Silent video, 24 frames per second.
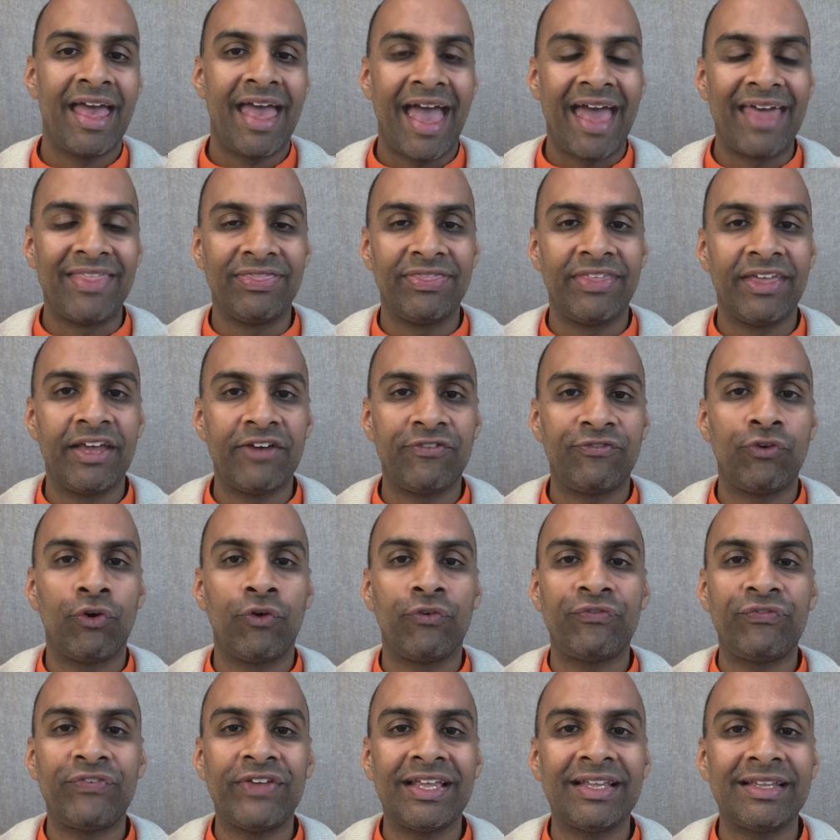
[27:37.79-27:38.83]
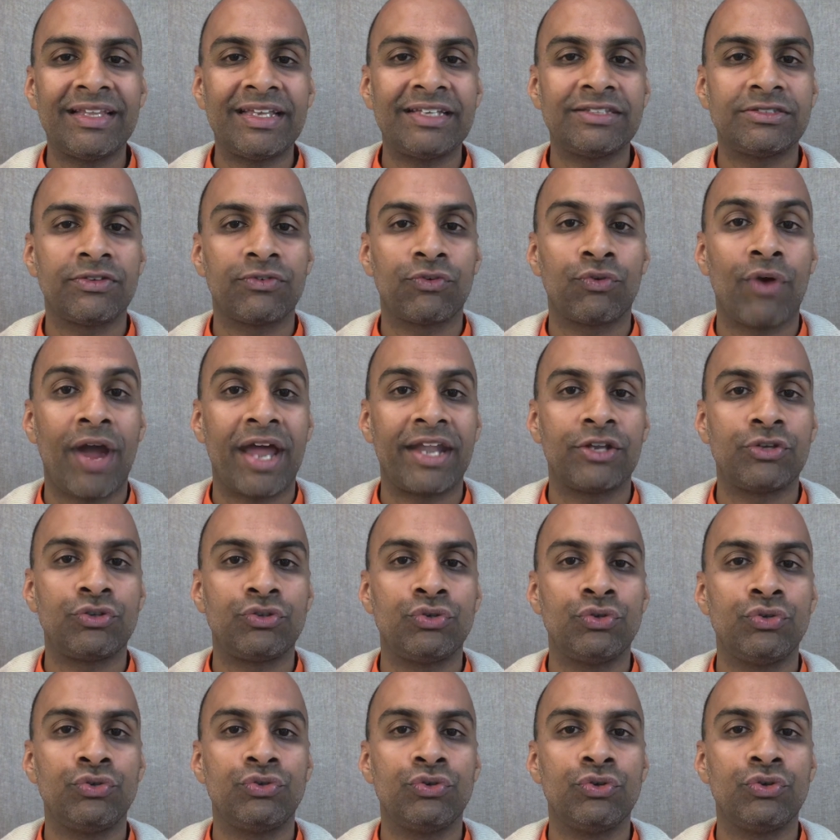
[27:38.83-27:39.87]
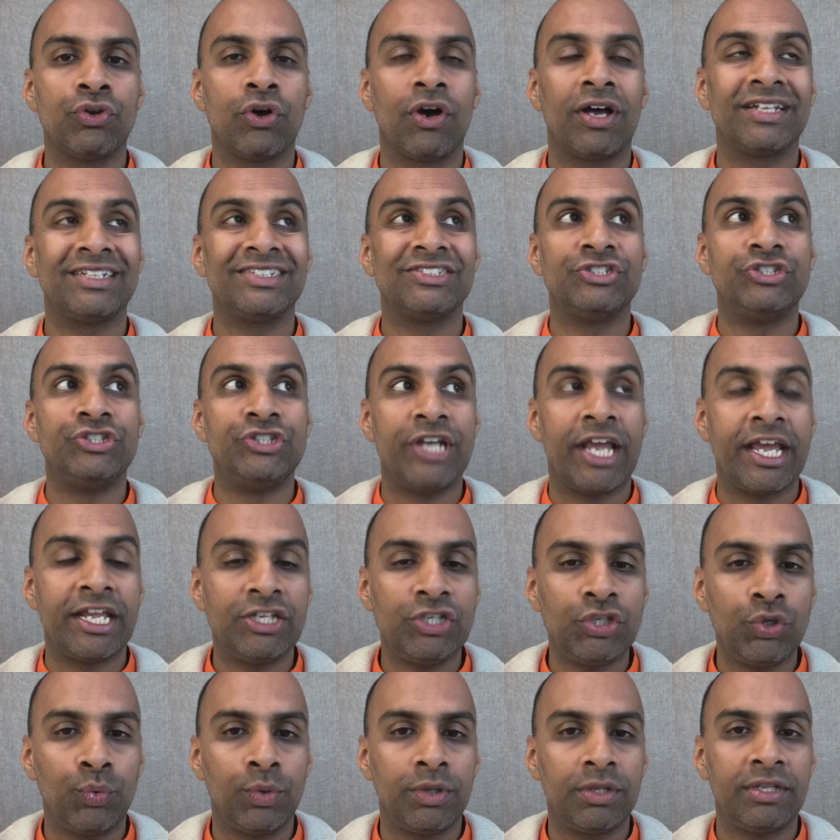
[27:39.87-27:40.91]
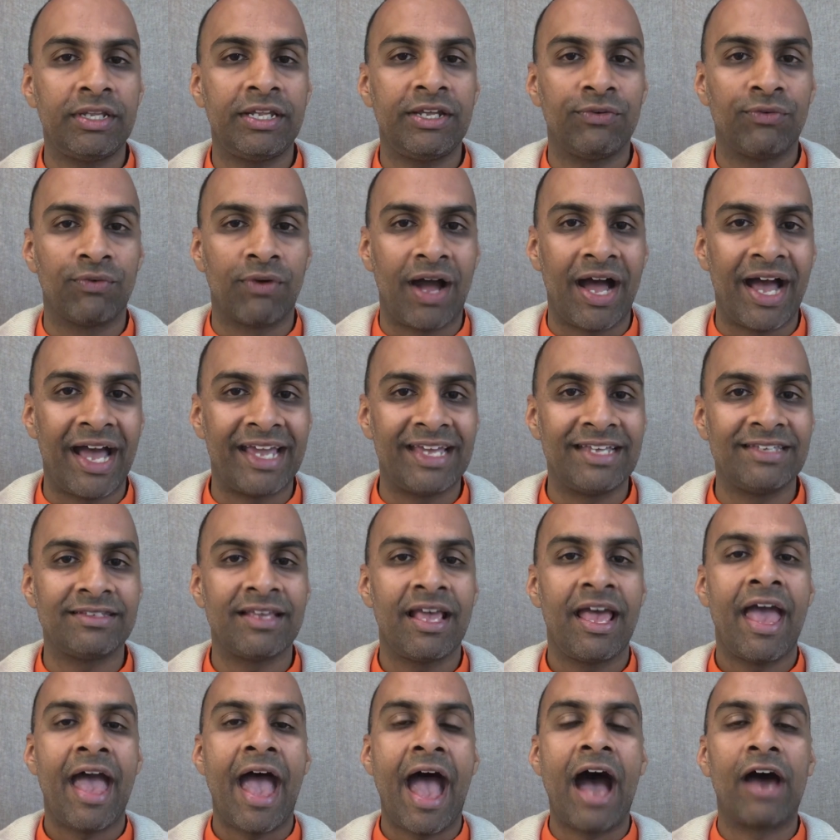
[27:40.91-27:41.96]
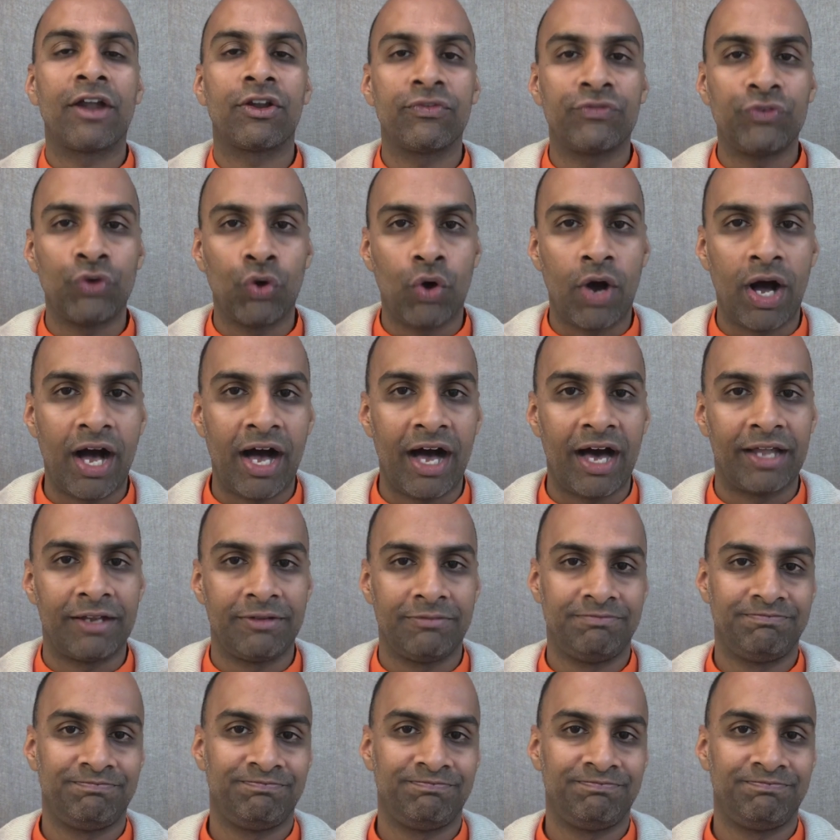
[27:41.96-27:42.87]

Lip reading: And therefore, feelings of gratitude do not genuinely rise out of your heart.